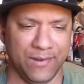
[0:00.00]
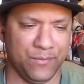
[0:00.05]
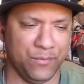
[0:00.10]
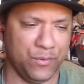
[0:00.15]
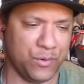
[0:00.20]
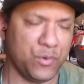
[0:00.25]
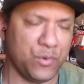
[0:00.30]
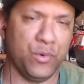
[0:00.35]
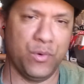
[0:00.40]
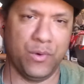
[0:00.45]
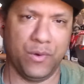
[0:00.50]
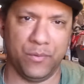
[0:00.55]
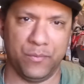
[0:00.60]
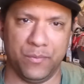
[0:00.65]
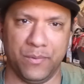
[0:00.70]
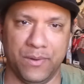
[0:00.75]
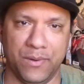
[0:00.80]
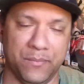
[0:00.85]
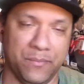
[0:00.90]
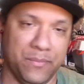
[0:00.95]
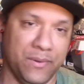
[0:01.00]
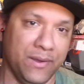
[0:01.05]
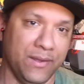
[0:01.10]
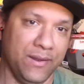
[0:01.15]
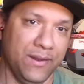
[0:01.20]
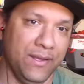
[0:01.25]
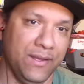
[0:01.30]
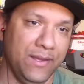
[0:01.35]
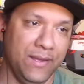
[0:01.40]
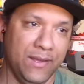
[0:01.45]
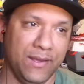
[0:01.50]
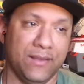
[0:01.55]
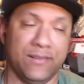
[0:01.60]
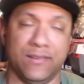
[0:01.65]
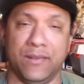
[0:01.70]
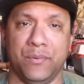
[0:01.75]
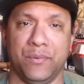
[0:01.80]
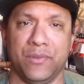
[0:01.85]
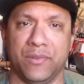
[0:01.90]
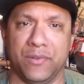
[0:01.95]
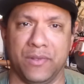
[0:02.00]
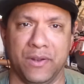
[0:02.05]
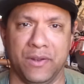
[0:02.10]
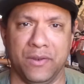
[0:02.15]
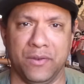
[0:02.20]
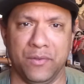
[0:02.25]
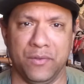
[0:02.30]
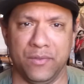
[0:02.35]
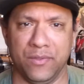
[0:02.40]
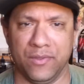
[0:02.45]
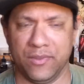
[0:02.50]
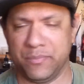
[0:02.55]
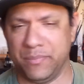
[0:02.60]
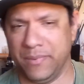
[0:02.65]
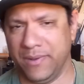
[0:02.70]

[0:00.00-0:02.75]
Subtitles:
recorded one, but because I wasn't going to do this,